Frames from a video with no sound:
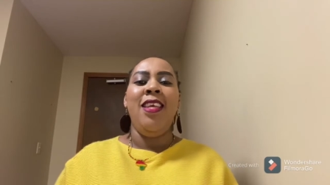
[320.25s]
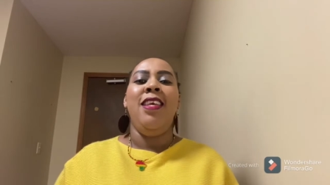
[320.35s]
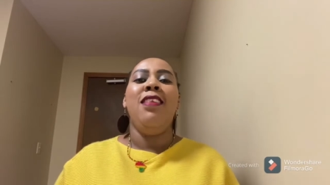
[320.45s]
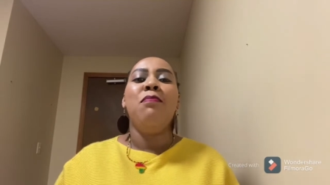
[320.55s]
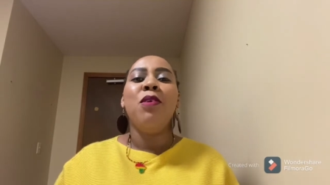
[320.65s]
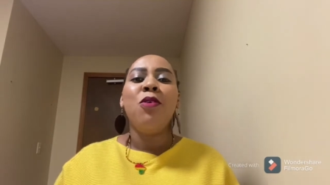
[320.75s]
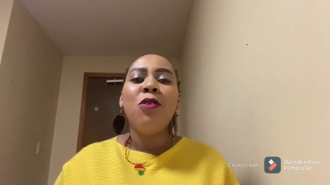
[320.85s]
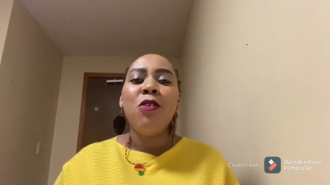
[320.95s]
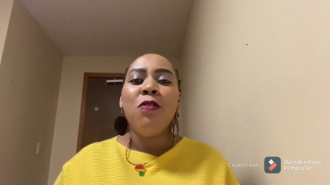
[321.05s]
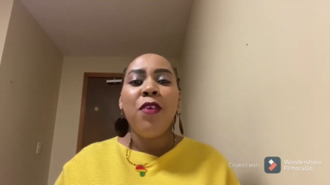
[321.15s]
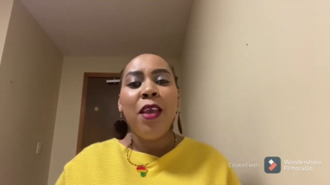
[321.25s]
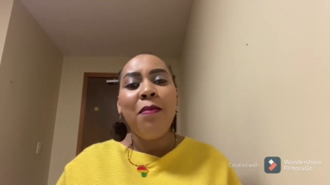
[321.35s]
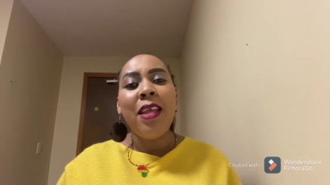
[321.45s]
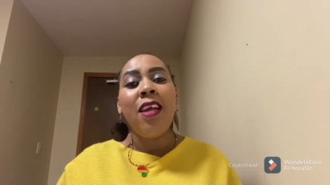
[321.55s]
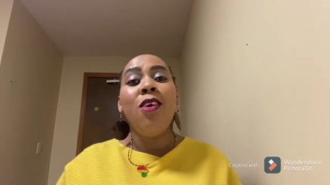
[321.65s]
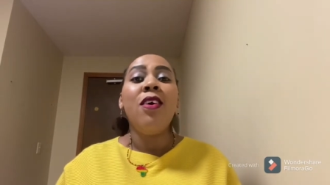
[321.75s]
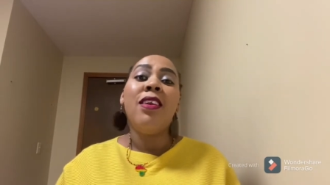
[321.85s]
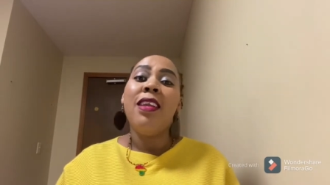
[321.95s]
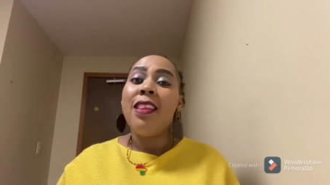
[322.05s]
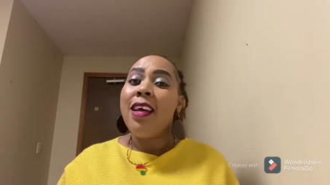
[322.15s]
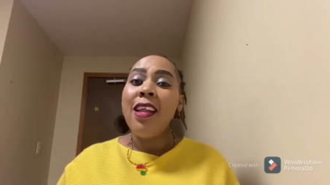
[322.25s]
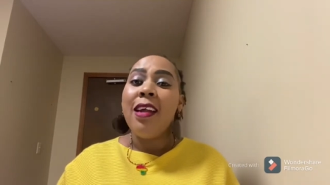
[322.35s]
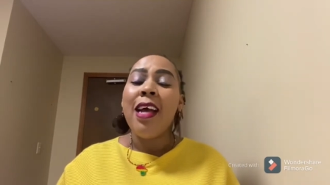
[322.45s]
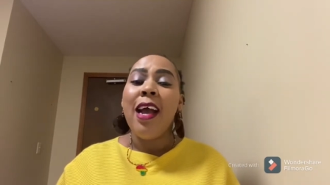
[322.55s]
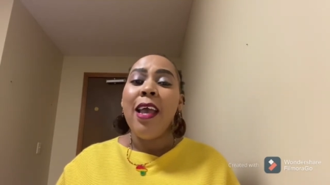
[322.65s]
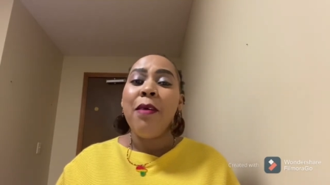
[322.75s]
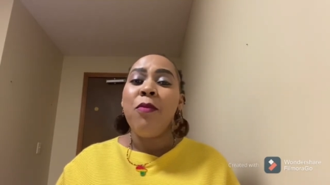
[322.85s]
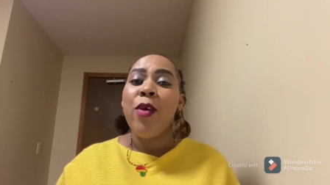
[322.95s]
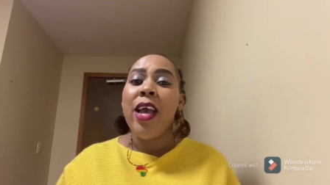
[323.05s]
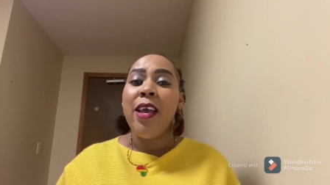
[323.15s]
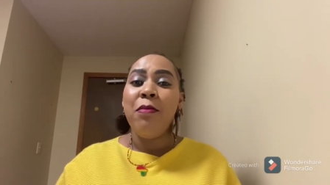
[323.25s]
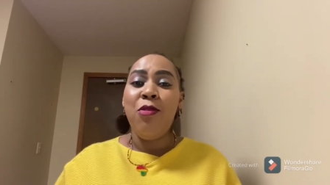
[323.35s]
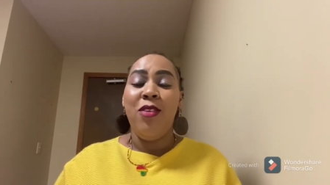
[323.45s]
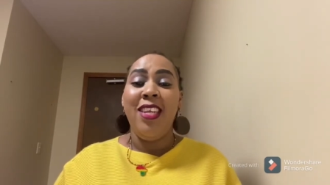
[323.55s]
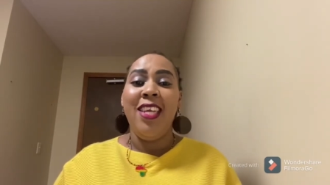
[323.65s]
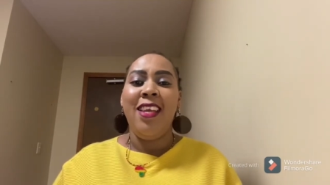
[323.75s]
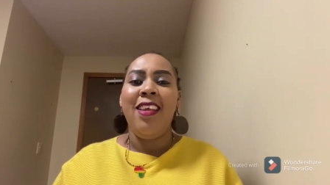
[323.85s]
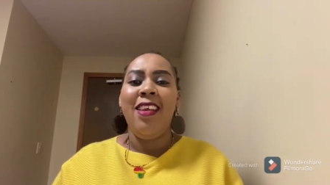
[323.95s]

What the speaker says: it's because of him and God that I am where I am today.